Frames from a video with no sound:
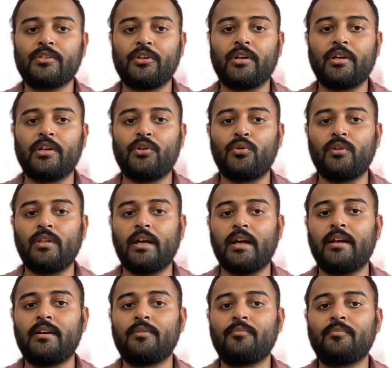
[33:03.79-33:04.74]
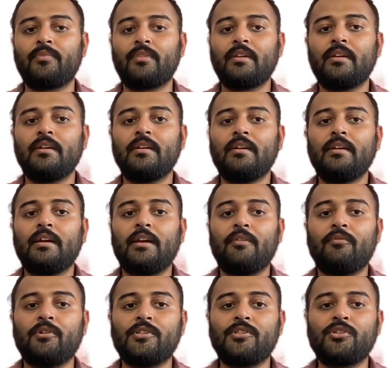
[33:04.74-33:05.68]
You can do that.
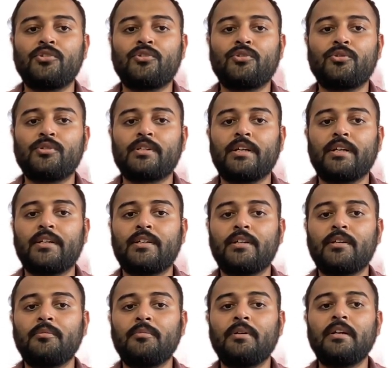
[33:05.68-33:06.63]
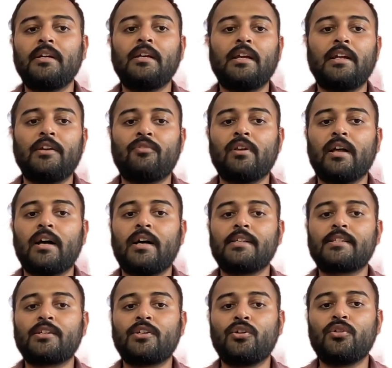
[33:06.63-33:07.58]
And once you choose GitHub, it will
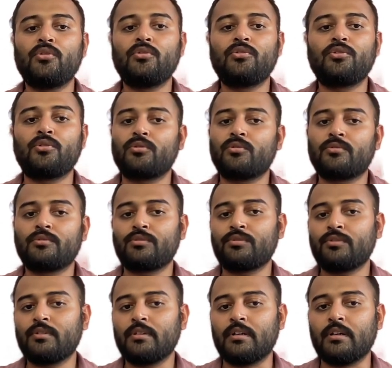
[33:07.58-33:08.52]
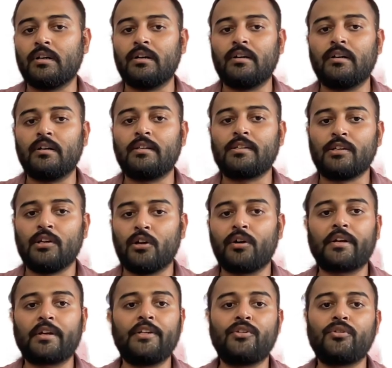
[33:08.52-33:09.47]
ask you to
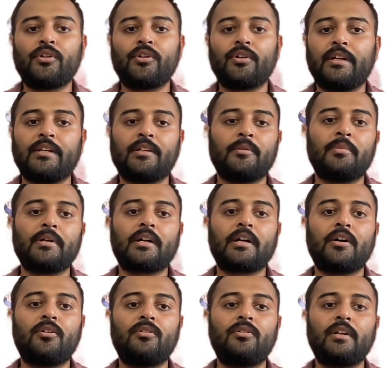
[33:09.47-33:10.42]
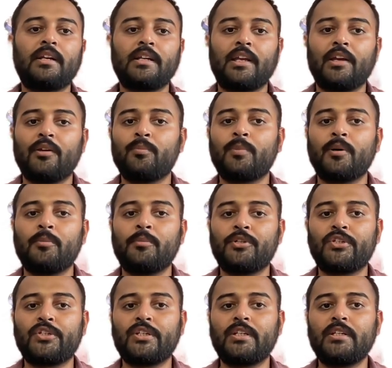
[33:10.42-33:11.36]
log into your GitHub account and give
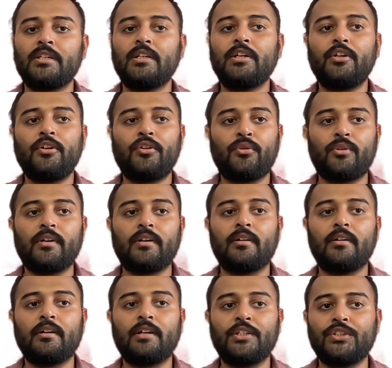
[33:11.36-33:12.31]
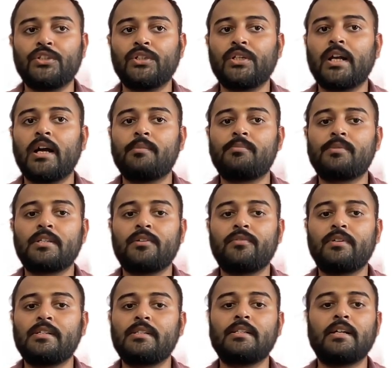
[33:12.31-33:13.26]
permission to the Azure App
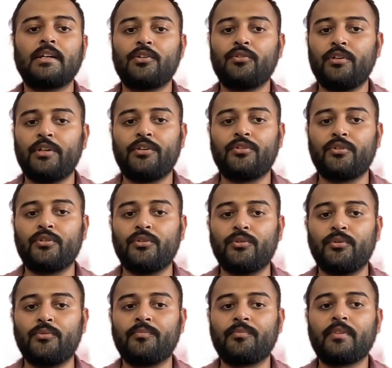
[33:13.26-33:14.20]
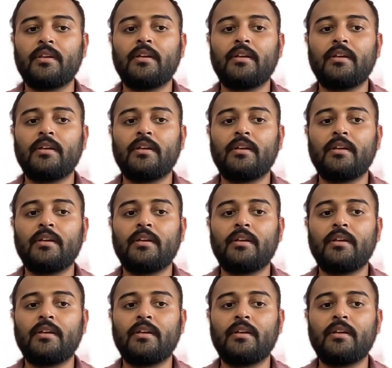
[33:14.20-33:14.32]
Service that you need to do.